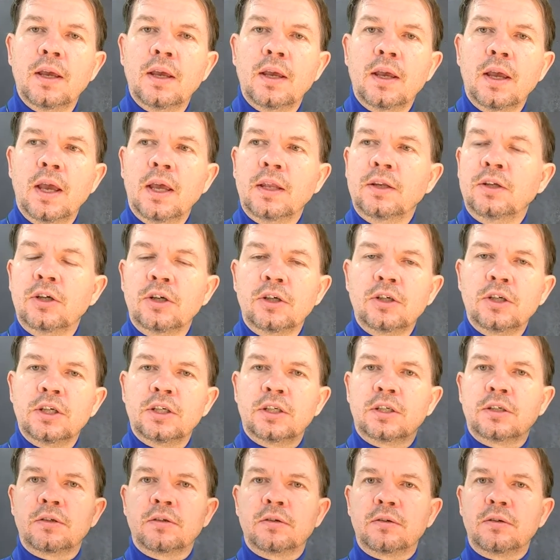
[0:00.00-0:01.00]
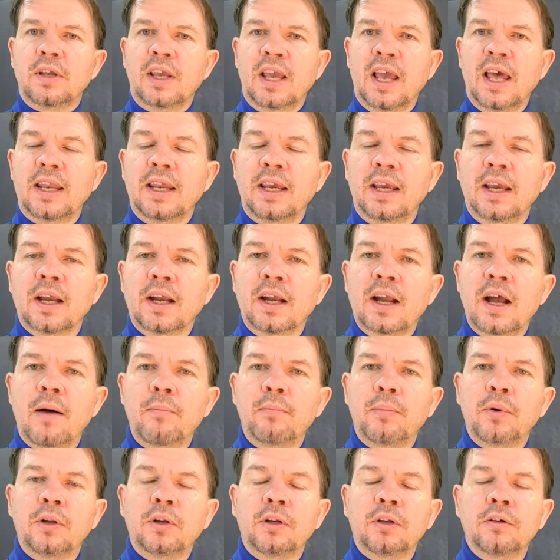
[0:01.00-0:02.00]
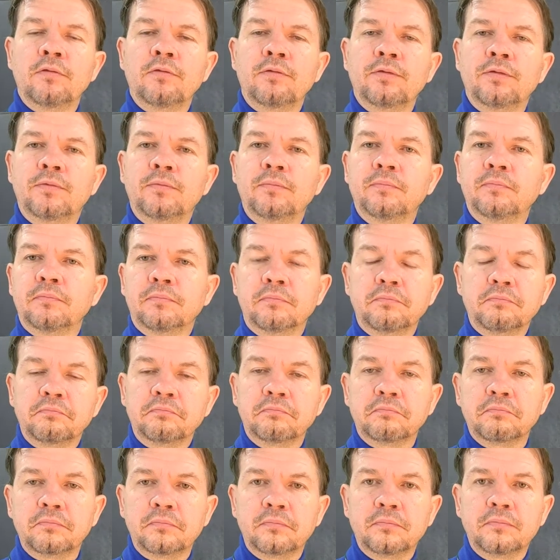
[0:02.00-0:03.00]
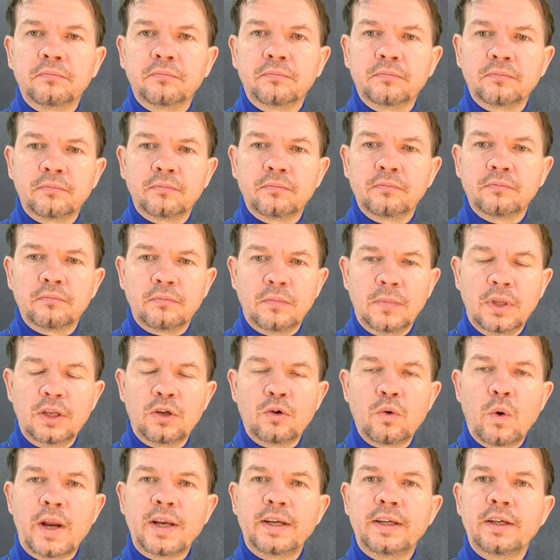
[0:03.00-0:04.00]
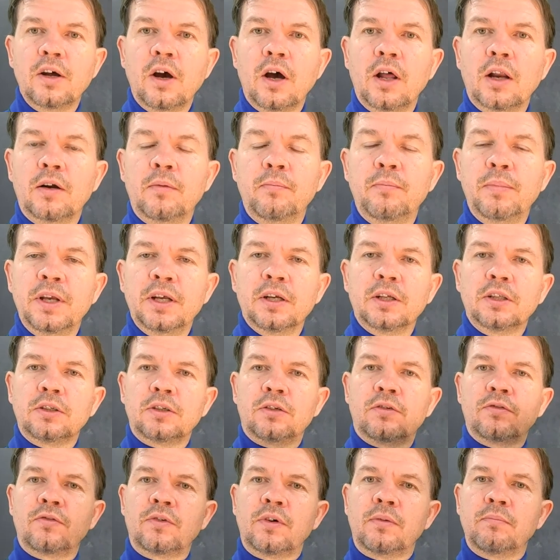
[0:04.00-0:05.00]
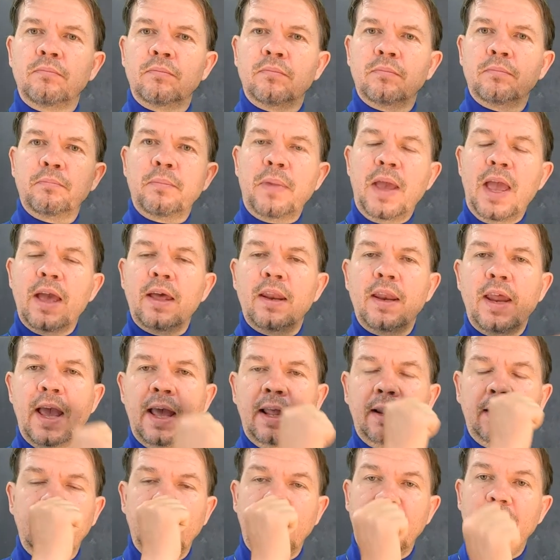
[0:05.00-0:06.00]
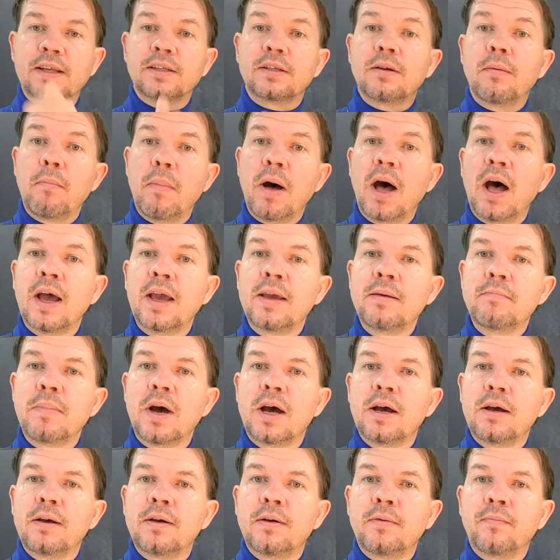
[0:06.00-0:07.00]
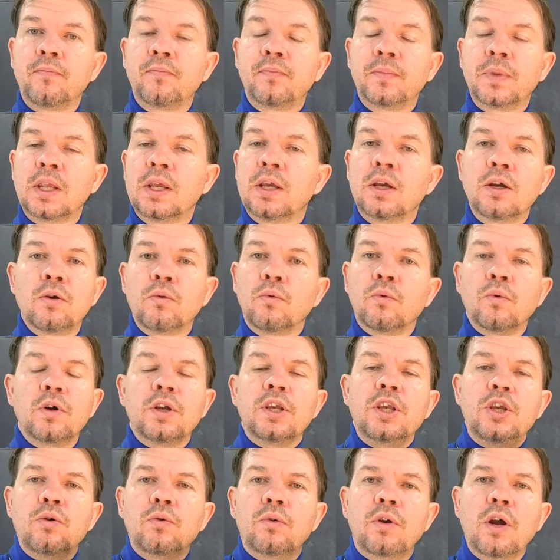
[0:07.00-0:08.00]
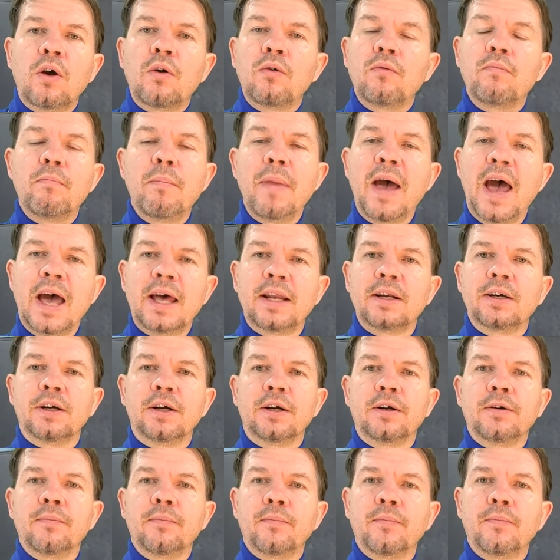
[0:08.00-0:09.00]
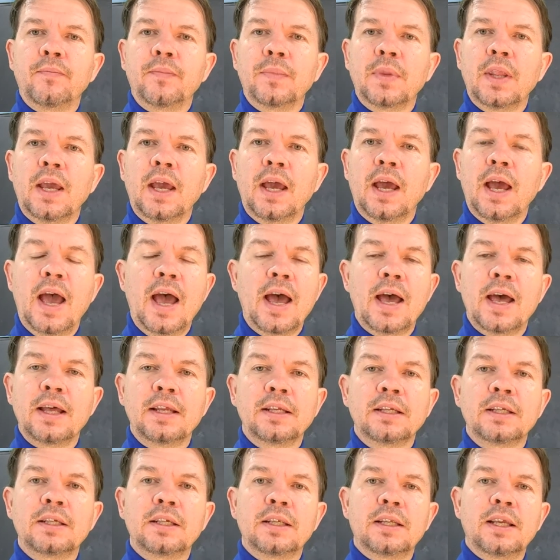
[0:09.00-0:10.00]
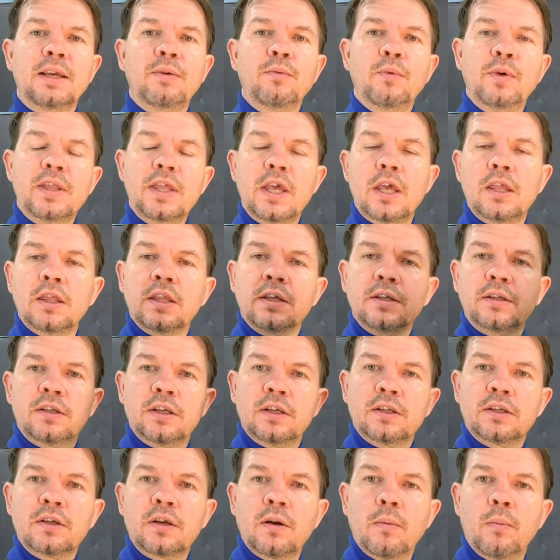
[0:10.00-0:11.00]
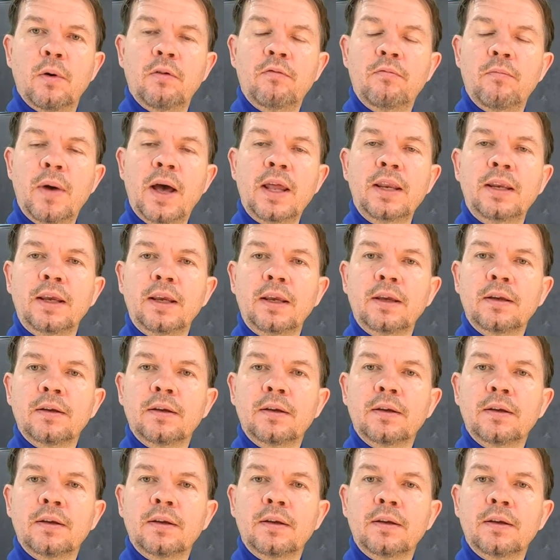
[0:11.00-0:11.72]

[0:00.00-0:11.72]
and you're just getting a couple of $20 bills from panhandling as a mime, well, you don't matter as within the system of money.